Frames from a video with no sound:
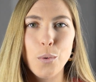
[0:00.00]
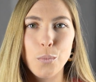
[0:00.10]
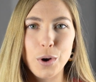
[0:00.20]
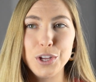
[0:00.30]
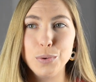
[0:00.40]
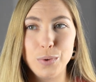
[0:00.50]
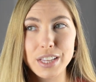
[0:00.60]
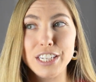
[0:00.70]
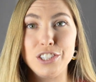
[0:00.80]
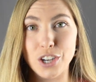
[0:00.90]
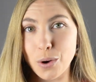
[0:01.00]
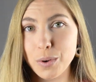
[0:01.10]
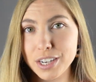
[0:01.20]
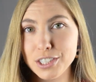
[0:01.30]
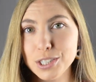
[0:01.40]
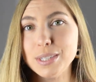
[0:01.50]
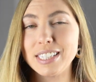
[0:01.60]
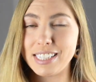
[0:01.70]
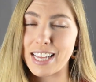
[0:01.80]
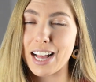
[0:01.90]
What you really don't want to do is
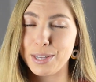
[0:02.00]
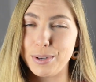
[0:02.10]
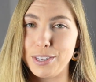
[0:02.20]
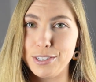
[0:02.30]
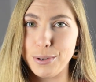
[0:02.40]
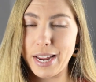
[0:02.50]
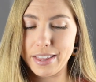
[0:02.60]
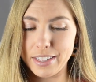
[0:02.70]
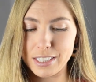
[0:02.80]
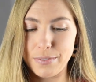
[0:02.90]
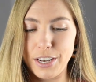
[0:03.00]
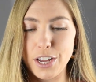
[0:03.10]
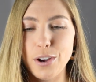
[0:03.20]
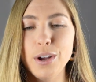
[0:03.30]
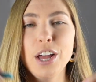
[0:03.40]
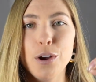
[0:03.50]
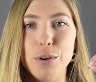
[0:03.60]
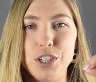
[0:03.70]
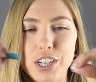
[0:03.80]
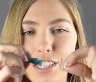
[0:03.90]
exactly what they're doing in this video,
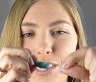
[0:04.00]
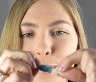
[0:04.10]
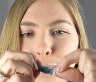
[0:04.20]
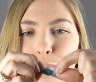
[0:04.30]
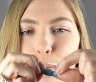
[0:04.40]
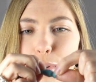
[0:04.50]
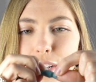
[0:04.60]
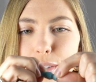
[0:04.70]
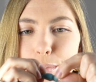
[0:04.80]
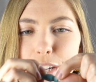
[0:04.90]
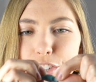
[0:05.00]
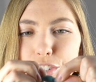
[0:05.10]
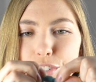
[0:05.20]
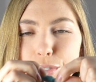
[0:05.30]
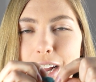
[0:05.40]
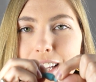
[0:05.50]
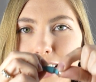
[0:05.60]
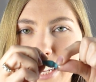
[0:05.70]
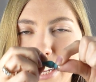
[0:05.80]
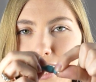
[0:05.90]
which is putting the plunger
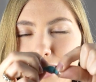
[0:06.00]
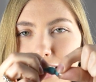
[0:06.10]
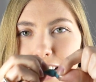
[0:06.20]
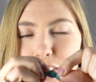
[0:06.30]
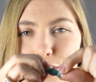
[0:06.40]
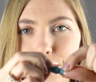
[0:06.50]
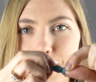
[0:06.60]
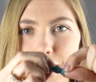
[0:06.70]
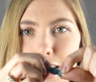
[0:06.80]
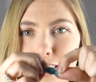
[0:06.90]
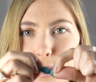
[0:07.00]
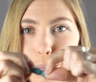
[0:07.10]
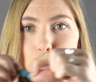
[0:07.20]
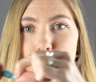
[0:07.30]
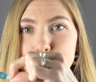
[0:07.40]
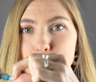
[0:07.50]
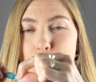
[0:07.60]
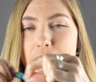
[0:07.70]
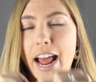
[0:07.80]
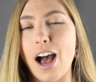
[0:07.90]
directly on the center of the lens and pulling
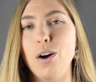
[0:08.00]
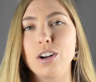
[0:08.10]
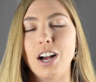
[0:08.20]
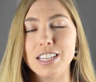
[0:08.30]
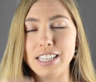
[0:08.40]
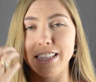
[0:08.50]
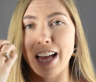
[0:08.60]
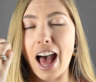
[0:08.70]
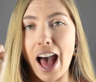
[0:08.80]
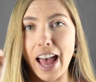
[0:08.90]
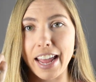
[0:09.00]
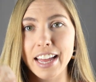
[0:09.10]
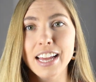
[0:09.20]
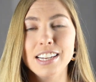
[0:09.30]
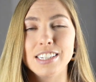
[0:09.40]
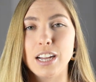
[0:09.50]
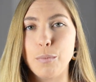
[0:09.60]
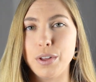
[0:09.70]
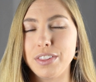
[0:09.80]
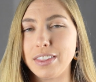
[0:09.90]
straight out, causing the eye to come
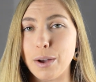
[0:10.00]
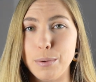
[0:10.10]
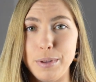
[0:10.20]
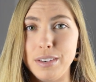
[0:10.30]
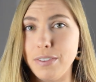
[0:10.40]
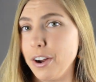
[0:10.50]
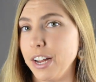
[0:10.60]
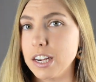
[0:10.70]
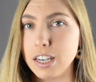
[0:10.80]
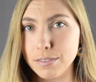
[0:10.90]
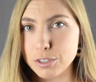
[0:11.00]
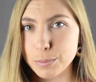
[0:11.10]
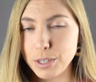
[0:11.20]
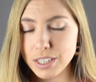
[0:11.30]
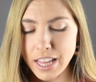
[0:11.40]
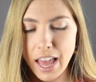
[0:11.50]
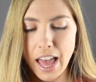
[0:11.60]
with it. That would be very uncomfortable.